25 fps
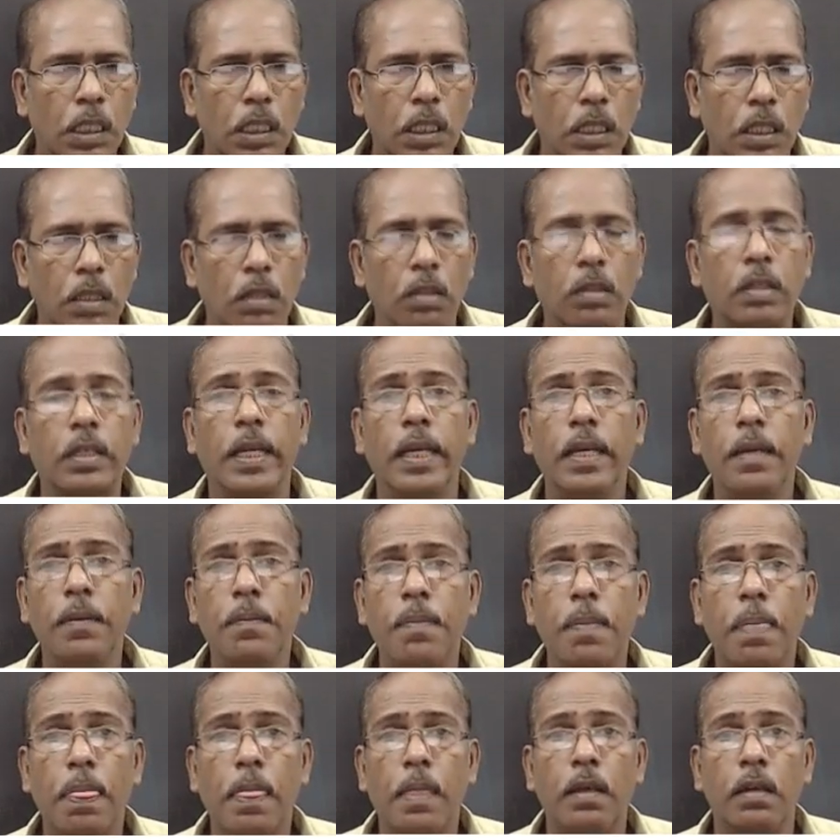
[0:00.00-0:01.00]
Okay,
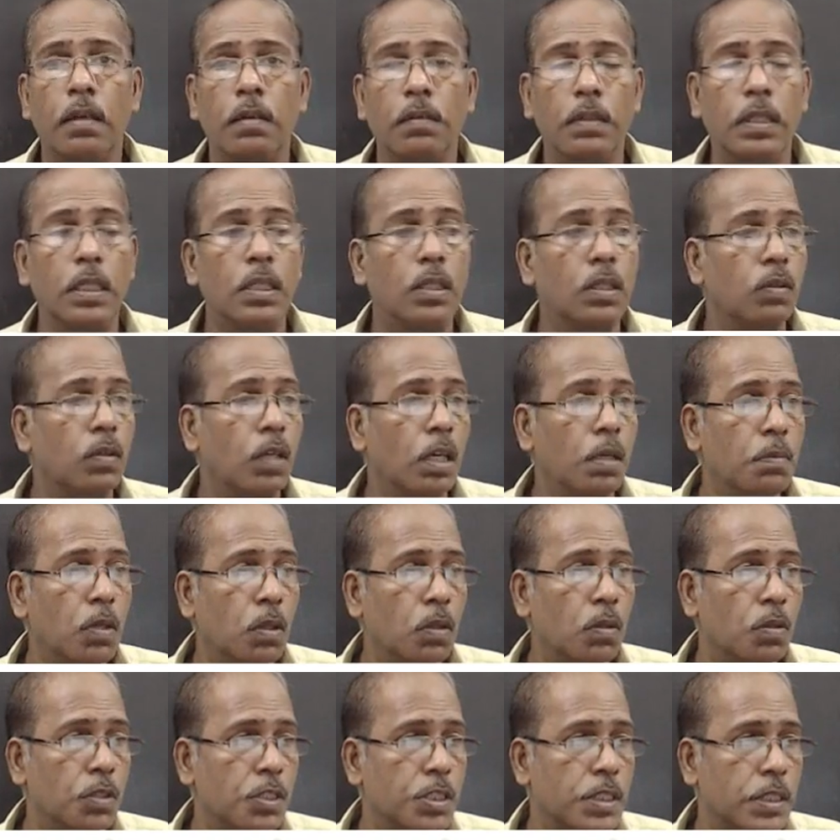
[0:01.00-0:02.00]
we'll do one
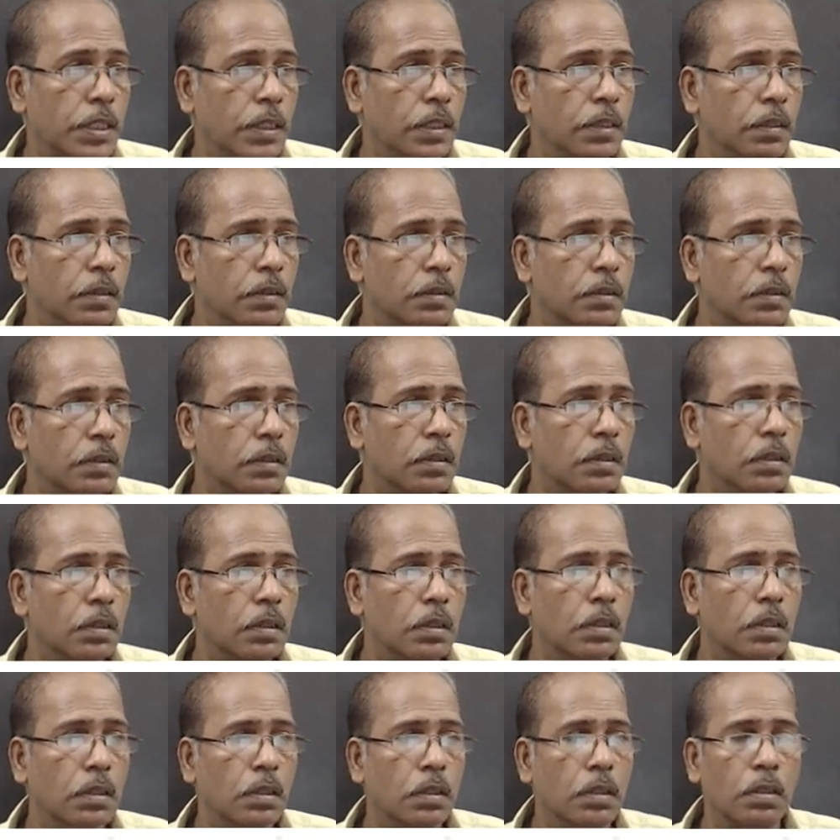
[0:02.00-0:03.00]
more question.
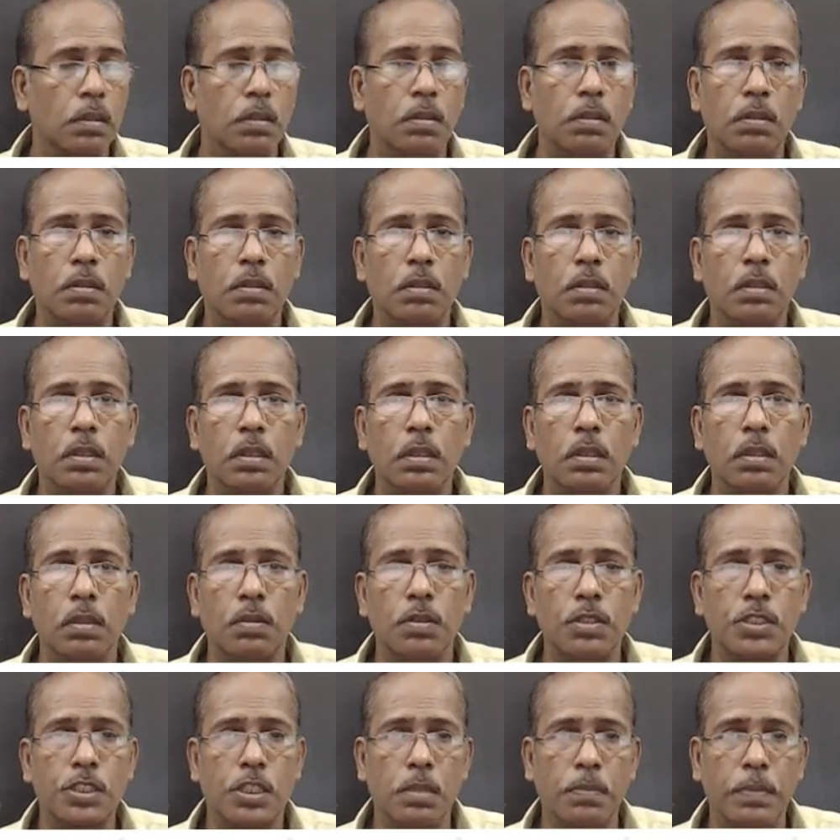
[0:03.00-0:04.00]

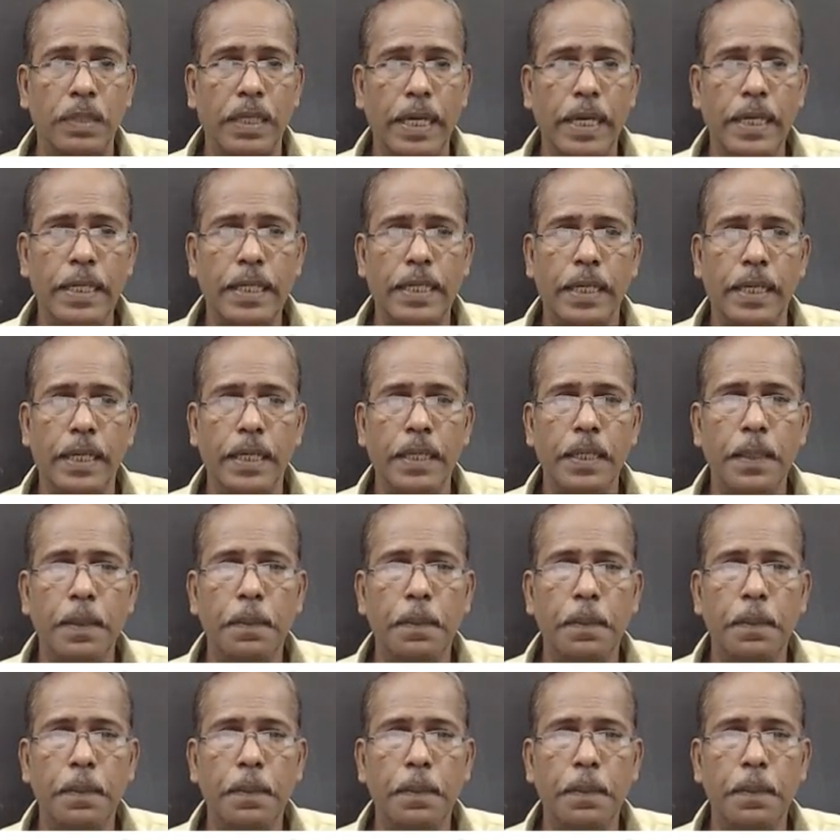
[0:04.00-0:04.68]
Question number 18.